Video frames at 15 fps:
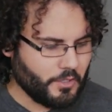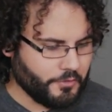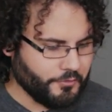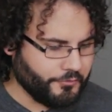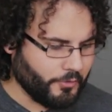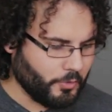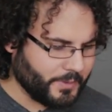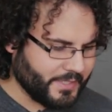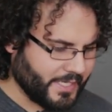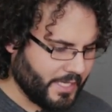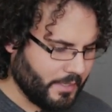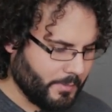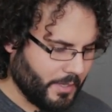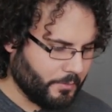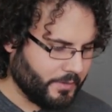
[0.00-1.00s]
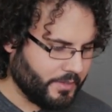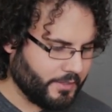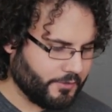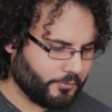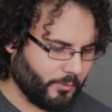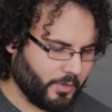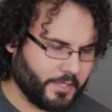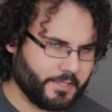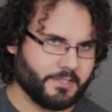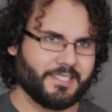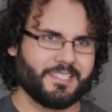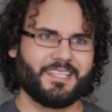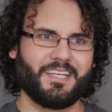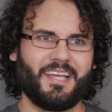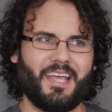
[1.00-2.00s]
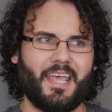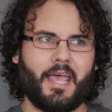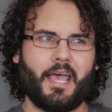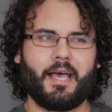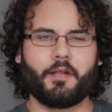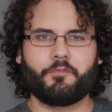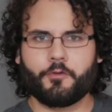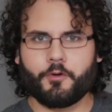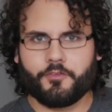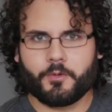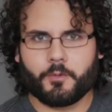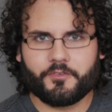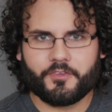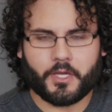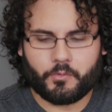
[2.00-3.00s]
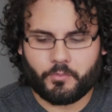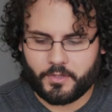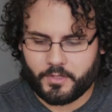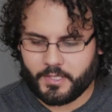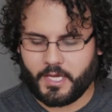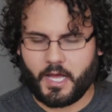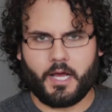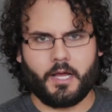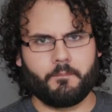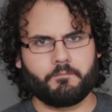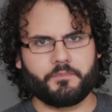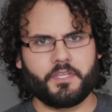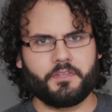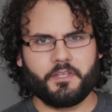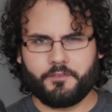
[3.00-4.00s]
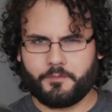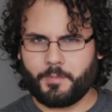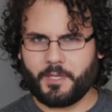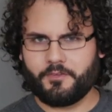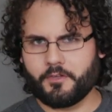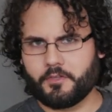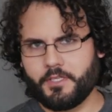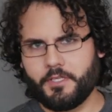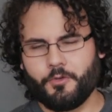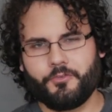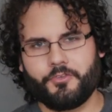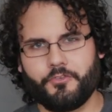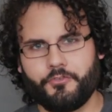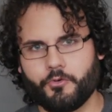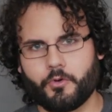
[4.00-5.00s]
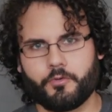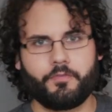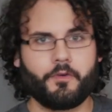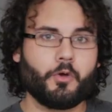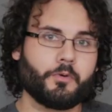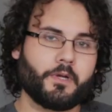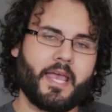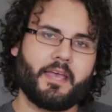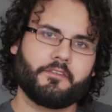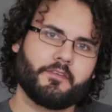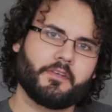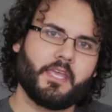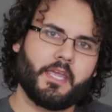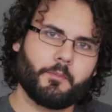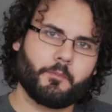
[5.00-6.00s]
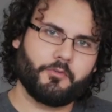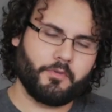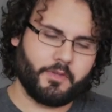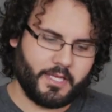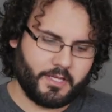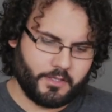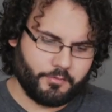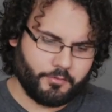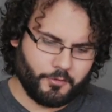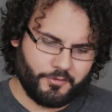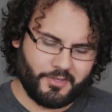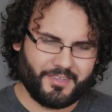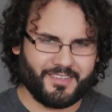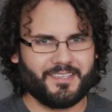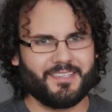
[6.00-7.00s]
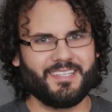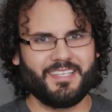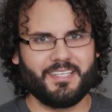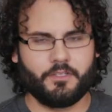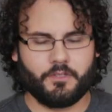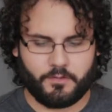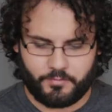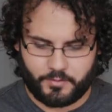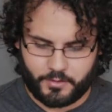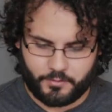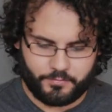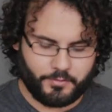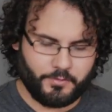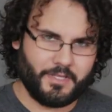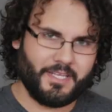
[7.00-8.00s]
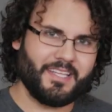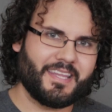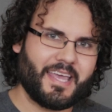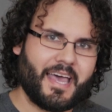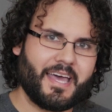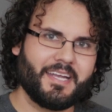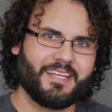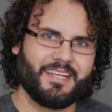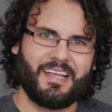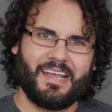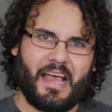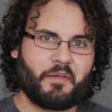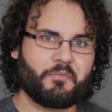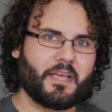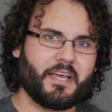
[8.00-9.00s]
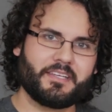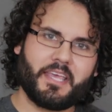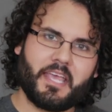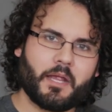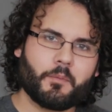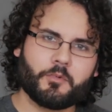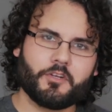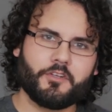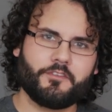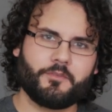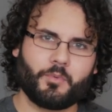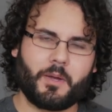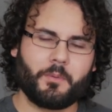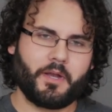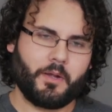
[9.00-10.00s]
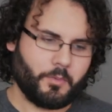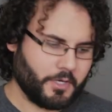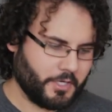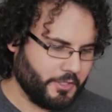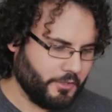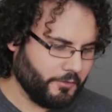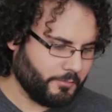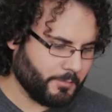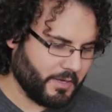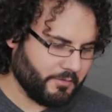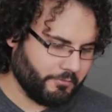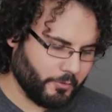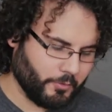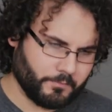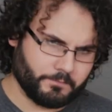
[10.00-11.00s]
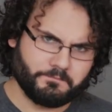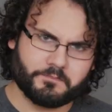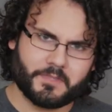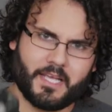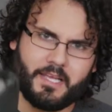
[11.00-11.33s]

So when they came out with this one, at first I was like, really? Um, this basically uses your phone as the camera for that. And at first I was like, eh, I don't know if you need that. I've got cameras, why would I wanna use my phone?